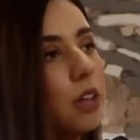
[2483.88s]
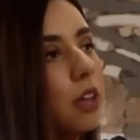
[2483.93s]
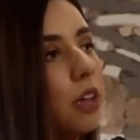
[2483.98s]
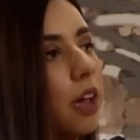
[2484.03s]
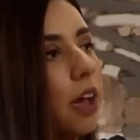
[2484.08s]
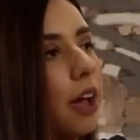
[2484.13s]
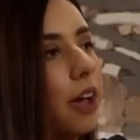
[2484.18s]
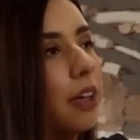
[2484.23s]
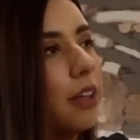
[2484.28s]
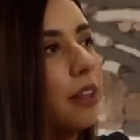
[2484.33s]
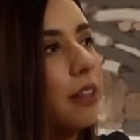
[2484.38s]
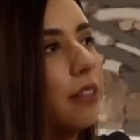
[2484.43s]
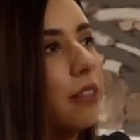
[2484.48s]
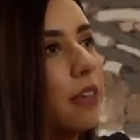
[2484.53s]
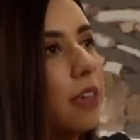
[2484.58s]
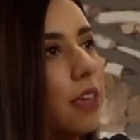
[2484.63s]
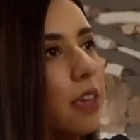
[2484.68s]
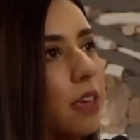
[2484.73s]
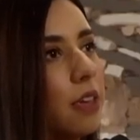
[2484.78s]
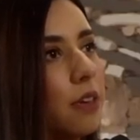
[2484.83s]
and
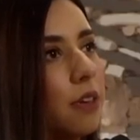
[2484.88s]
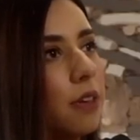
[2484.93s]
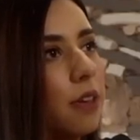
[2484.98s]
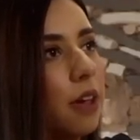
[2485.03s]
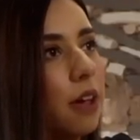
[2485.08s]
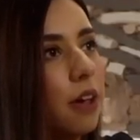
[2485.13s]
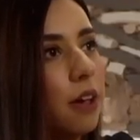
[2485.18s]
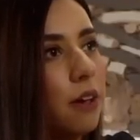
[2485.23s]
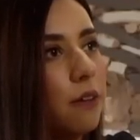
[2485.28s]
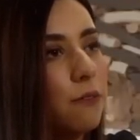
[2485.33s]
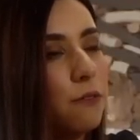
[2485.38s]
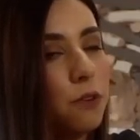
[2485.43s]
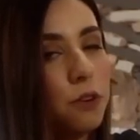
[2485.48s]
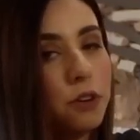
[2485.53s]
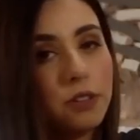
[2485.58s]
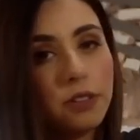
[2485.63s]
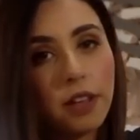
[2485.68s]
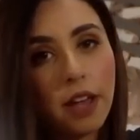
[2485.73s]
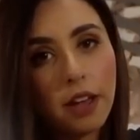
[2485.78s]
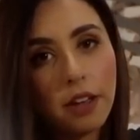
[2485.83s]
the,
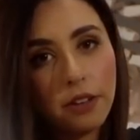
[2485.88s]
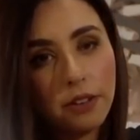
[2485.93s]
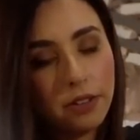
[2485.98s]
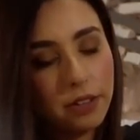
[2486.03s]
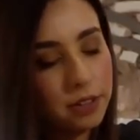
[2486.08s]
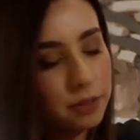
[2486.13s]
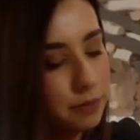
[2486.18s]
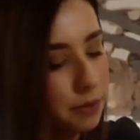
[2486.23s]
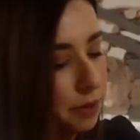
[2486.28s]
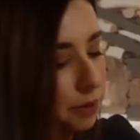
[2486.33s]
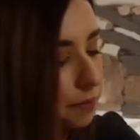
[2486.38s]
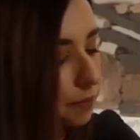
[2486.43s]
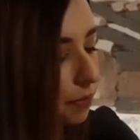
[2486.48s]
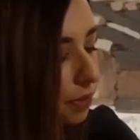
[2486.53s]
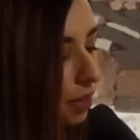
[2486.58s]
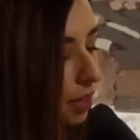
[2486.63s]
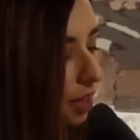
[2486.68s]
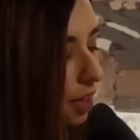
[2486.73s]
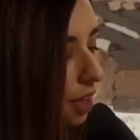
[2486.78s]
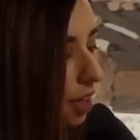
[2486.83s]
first arrondissement.
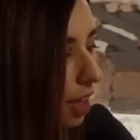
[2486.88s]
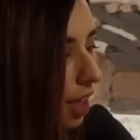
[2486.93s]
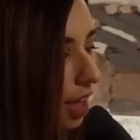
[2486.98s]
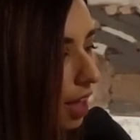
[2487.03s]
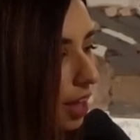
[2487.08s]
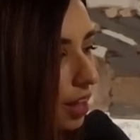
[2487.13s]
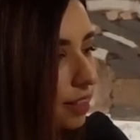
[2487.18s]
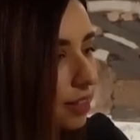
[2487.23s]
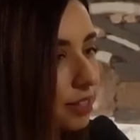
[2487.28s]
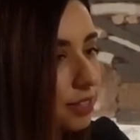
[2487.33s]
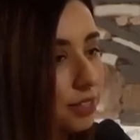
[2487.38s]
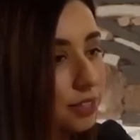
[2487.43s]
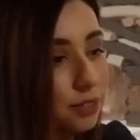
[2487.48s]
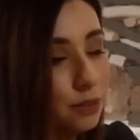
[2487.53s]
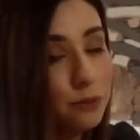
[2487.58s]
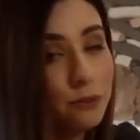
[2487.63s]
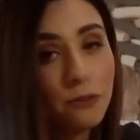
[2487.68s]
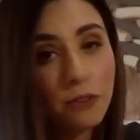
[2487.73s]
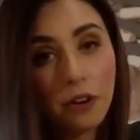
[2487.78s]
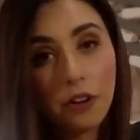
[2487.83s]
And this is
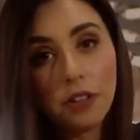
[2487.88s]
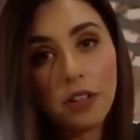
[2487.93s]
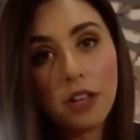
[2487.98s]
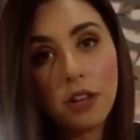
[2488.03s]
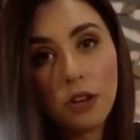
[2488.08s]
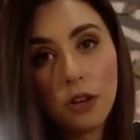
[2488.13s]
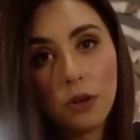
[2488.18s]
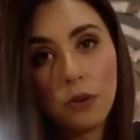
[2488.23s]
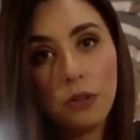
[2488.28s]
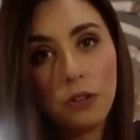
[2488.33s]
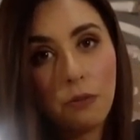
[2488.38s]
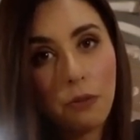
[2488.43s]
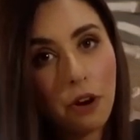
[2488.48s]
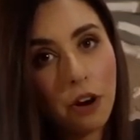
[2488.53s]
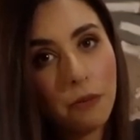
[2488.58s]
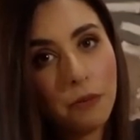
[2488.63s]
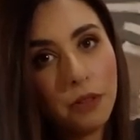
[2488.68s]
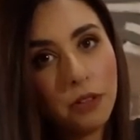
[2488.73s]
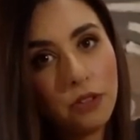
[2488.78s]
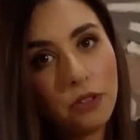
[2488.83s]
a fairly new
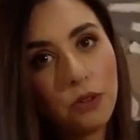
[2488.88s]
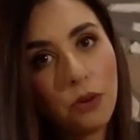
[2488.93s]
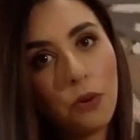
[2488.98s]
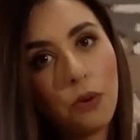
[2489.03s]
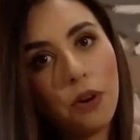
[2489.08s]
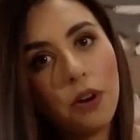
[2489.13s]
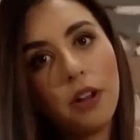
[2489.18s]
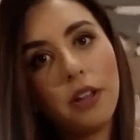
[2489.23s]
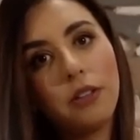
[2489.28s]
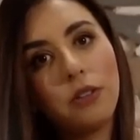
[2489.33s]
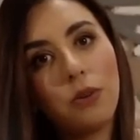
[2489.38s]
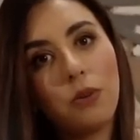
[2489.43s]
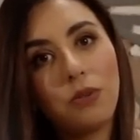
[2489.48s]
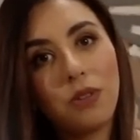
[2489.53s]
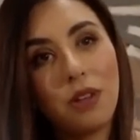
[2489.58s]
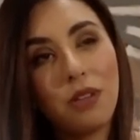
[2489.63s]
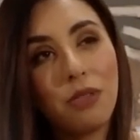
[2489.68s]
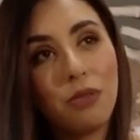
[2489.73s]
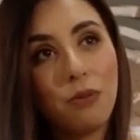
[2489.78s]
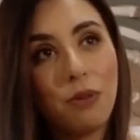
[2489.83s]
department store. It's
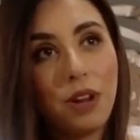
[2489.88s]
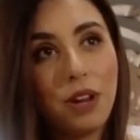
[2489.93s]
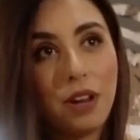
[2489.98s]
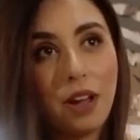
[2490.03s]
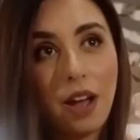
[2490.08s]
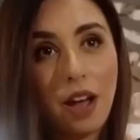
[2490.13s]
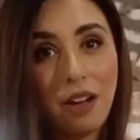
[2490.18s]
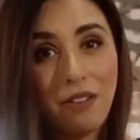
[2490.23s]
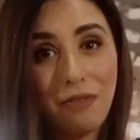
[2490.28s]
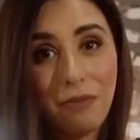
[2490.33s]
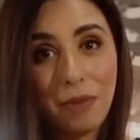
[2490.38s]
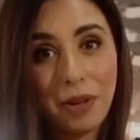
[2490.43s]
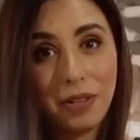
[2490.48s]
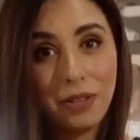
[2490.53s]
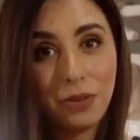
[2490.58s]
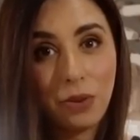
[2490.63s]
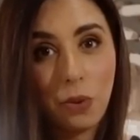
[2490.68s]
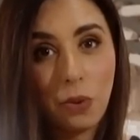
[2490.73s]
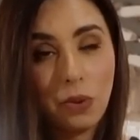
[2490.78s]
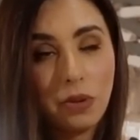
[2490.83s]
only 3.5
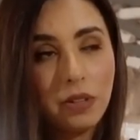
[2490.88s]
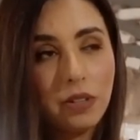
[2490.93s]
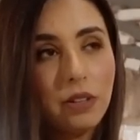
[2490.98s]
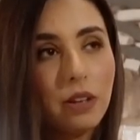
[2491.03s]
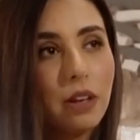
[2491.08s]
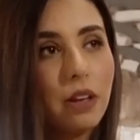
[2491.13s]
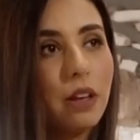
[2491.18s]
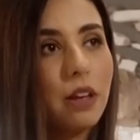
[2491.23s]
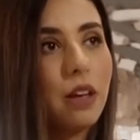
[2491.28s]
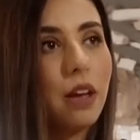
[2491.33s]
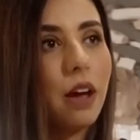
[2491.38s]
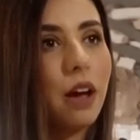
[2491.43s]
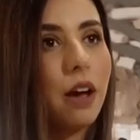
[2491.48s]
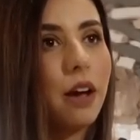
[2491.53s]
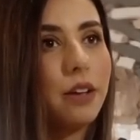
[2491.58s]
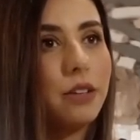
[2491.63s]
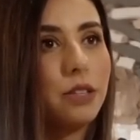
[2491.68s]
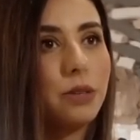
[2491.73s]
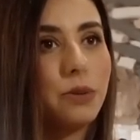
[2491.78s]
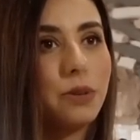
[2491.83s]
months old.
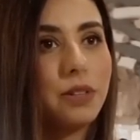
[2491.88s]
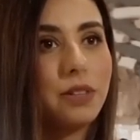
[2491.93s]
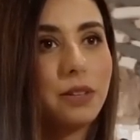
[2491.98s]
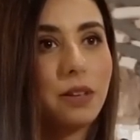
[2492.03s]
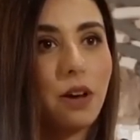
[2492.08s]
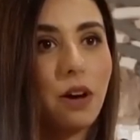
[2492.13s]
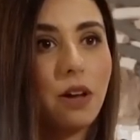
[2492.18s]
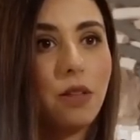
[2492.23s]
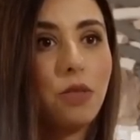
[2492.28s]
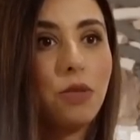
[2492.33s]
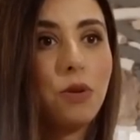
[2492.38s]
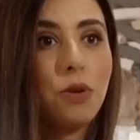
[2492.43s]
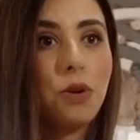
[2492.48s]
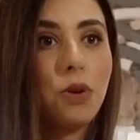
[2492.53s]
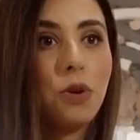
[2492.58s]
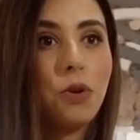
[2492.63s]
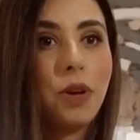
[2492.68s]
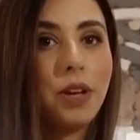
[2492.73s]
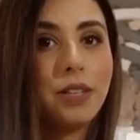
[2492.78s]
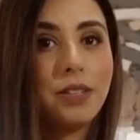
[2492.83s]
So it's gone
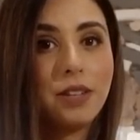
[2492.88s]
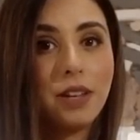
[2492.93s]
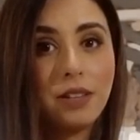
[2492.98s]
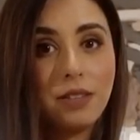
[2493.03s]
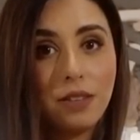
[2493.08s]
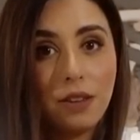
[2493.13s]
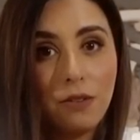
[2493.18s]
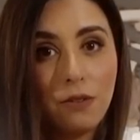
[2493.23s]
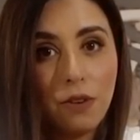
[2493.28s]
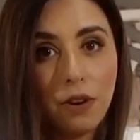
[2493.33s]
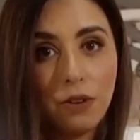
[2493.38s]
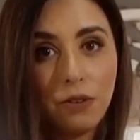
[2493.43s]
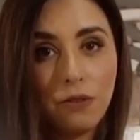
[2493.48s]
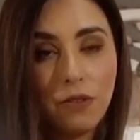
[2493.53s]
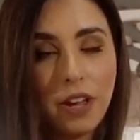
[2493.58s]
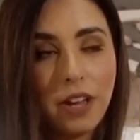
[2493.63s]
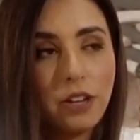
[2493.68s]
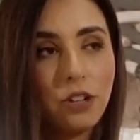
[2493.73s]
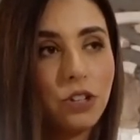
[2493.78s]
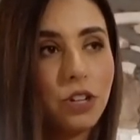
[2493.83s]
through extensive
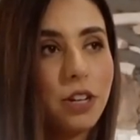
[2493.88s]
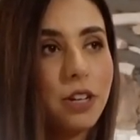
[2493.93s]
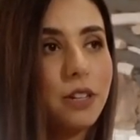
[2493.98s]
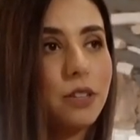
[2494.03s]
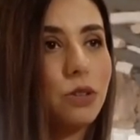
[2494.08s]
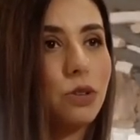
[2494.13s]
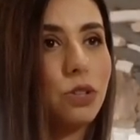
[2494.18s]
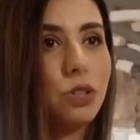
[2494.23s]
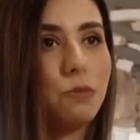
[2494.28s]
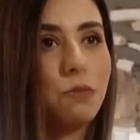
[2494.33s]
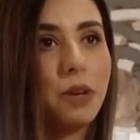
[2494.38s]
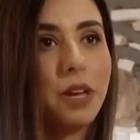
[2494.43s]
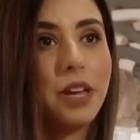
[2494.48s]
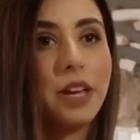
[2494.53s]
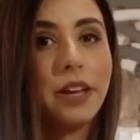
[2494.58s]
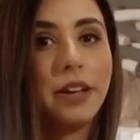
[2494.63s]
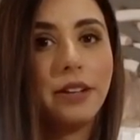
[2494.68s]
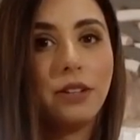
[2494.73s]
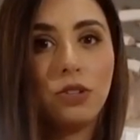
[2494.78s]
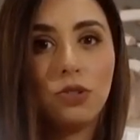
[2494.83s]
renovations. There's a big
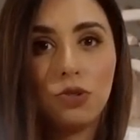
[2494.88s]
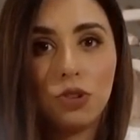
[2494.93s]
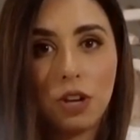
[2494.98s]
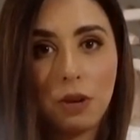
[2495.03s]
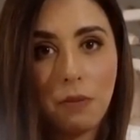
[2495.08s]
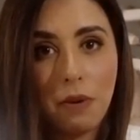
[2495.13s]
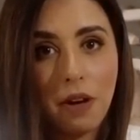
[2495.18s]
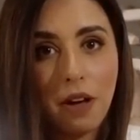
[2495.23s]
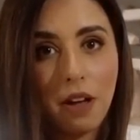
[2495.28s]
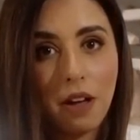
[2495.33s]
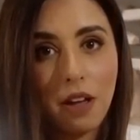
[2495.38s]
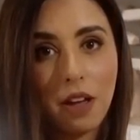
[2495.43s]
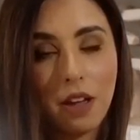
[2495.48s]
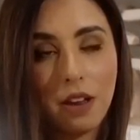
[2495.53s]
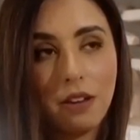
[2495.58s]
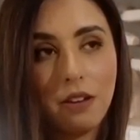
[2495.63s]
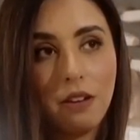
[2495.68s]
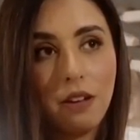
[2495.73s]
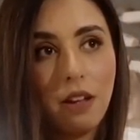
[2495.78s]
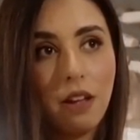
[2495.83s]
history
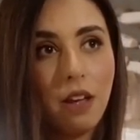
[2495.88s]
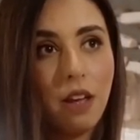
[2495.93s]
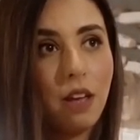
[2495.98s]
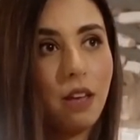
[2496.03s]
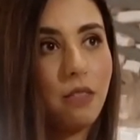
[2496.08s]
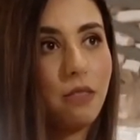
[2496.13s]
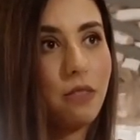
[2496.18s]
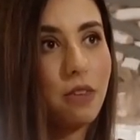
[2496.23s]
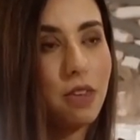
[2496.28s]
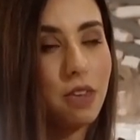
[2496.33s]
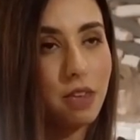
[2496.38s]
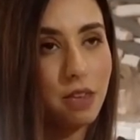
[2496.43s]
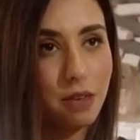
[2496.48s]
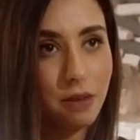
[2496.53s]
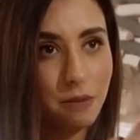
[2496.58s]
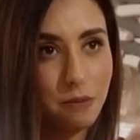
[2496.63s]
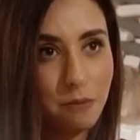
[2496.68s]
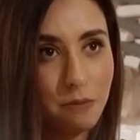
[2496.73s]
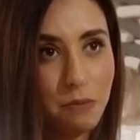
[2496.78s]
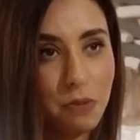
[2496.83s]
behind
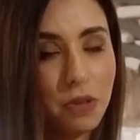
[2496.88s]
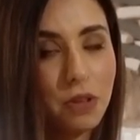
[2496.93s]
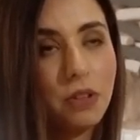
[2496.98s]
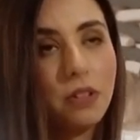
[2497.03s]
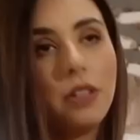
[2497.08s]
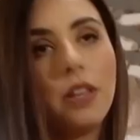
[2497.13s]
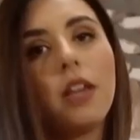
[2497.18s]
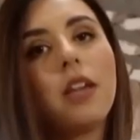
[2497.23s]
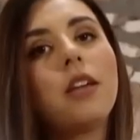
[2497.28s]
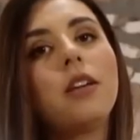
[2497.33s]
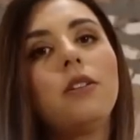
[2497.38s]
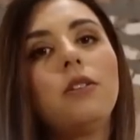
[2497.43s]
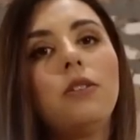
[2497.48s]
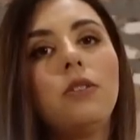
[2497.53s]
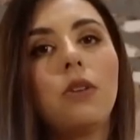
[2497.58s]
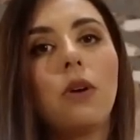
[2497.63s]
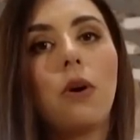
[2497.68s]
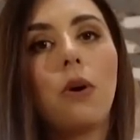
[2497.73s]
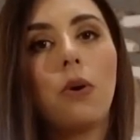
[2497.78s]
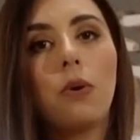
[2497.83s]
the building,
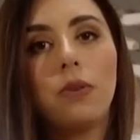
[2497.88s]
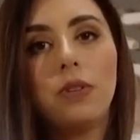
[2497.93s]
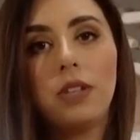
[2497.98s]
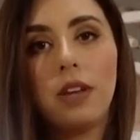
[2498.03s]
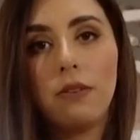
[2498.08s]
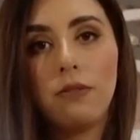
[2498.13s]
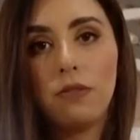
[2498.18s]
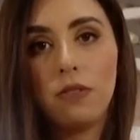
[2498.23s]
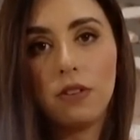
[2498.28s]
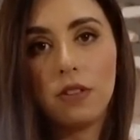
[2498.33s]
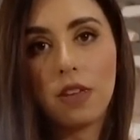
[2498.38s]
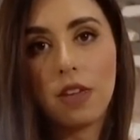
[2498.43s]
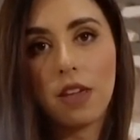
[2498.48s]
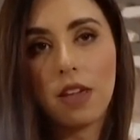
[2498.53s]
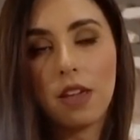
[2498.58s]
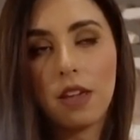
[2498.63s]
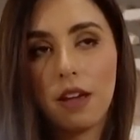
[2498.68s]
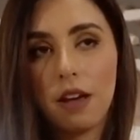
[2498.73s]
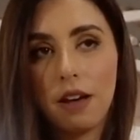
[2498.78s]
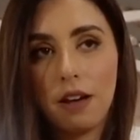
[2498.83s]
so
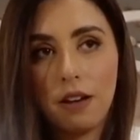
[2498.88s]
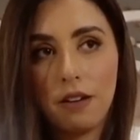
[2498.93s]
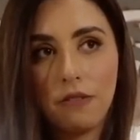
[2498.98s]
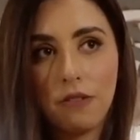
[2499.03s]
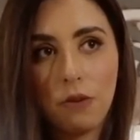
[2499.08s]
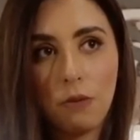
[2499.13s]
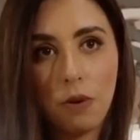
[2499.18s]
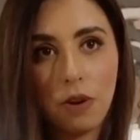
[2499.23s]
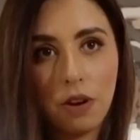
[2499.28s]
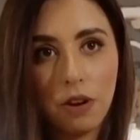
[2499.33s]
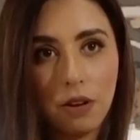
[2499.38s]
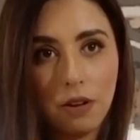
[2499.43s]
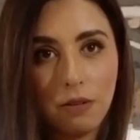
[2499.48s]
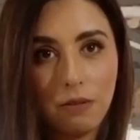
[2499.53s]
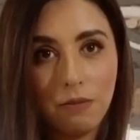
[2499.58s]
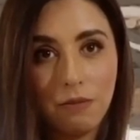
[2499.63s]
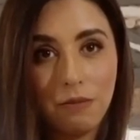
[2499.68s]
definitely if you want to